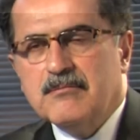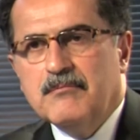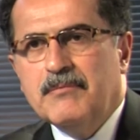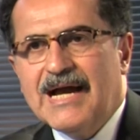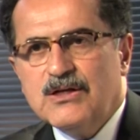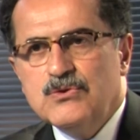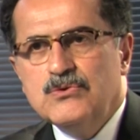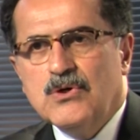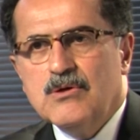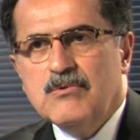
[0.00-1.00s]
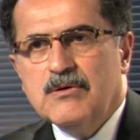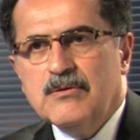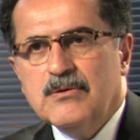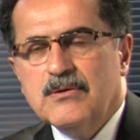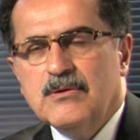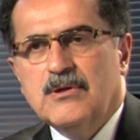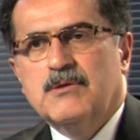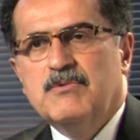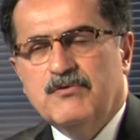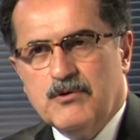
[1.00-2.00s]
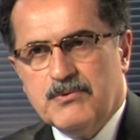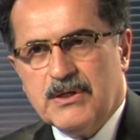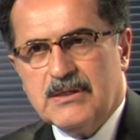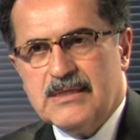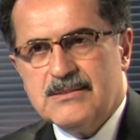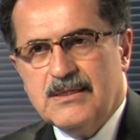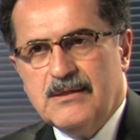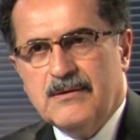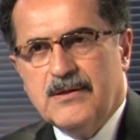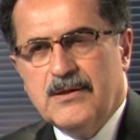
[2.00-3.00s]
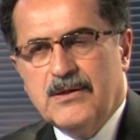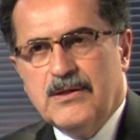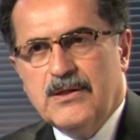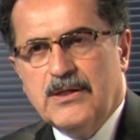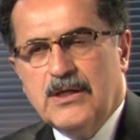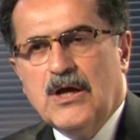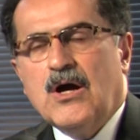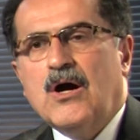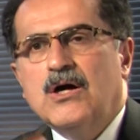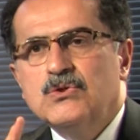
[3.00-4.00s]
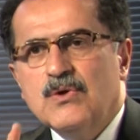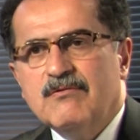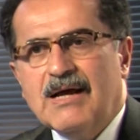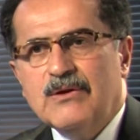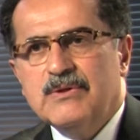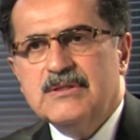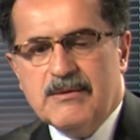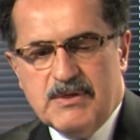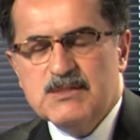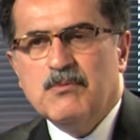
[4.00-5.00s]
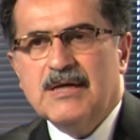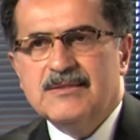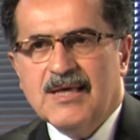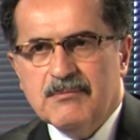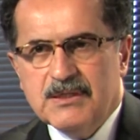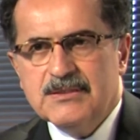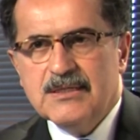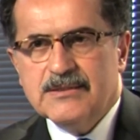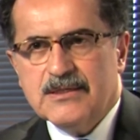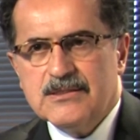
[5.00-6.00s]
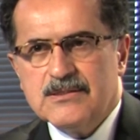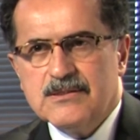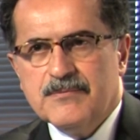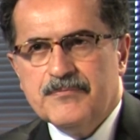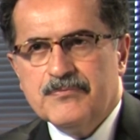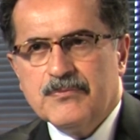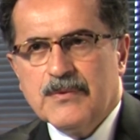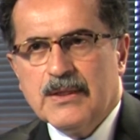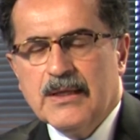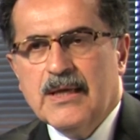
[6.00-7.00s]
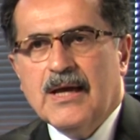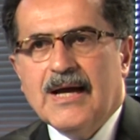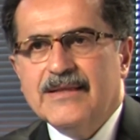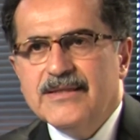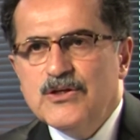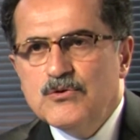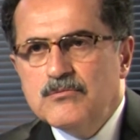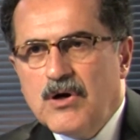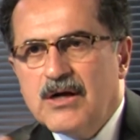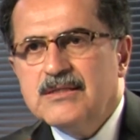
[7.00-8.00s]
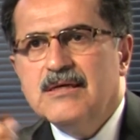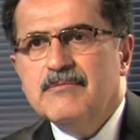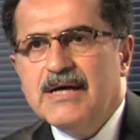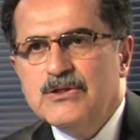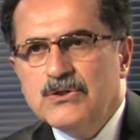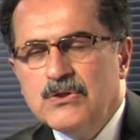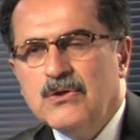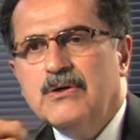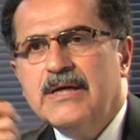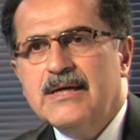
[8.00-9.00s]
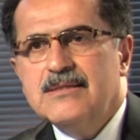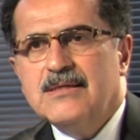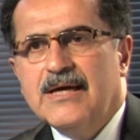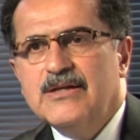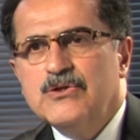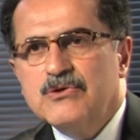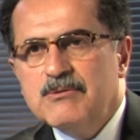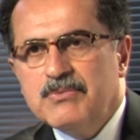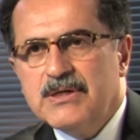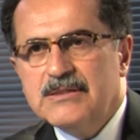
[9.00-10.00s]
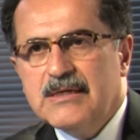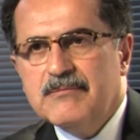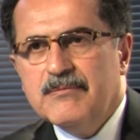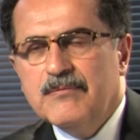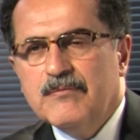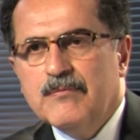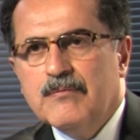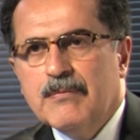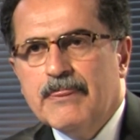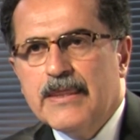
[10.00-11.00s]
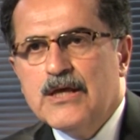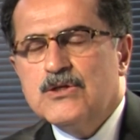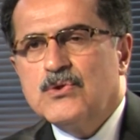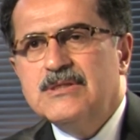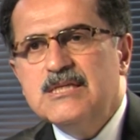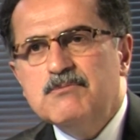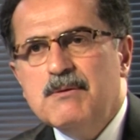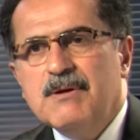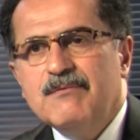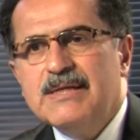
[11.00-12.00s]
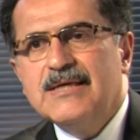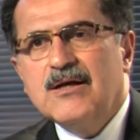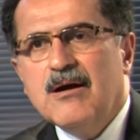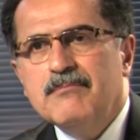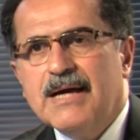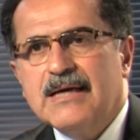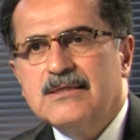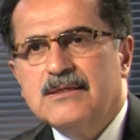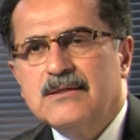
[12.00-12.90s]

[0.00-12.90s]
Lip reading: back to normal like before pregnancy. How to evaluate them is by table tilt test, and then you mark them and you go ahead and you repair them. So these people, when they come back,